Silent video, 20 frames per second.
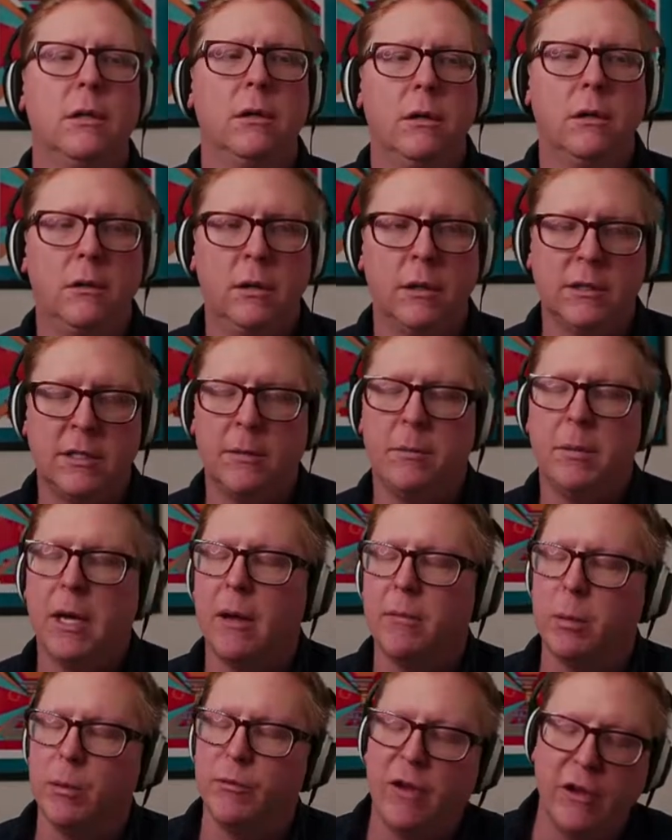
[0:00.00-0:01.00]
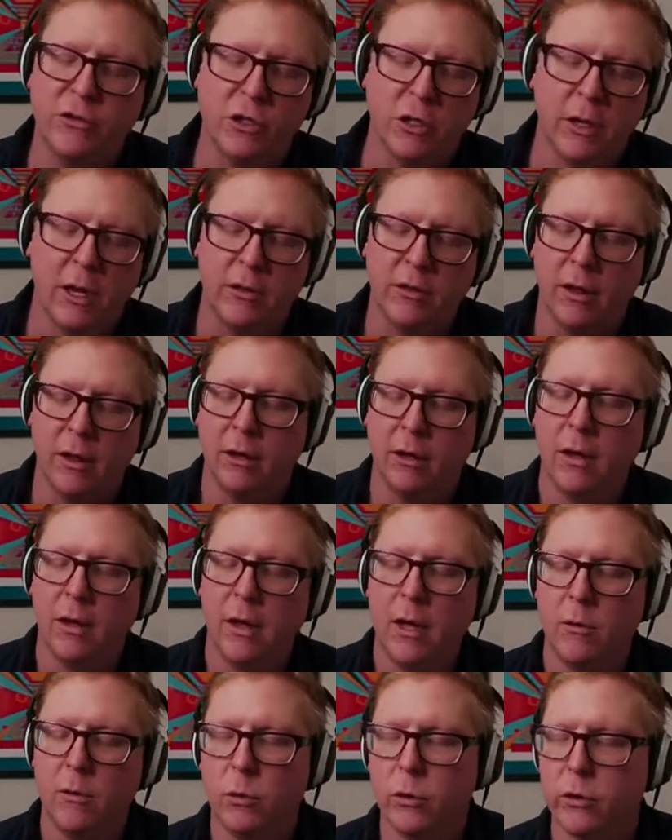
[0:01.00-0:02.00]
the cpa profession i think
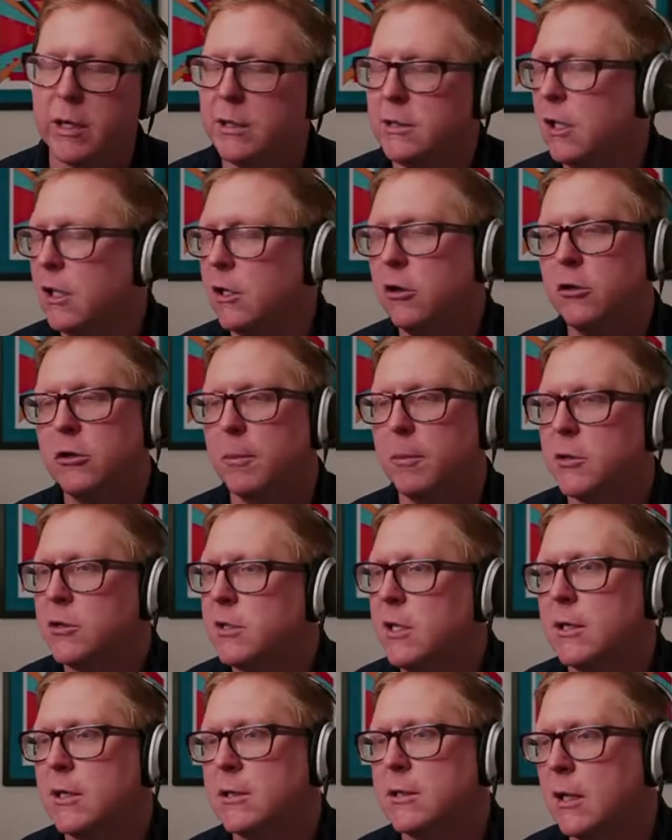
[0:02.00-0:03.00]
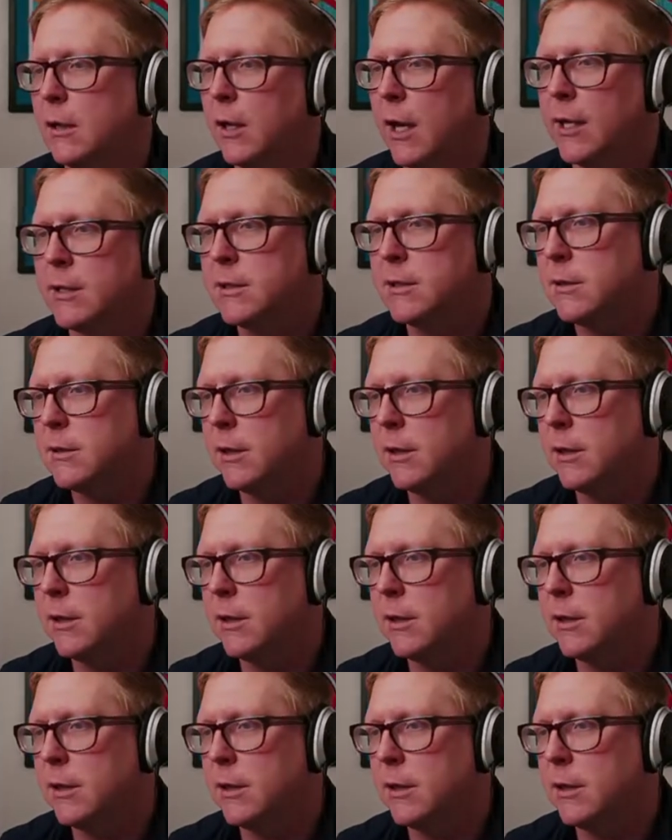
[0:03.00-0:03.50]
will continue to persist unless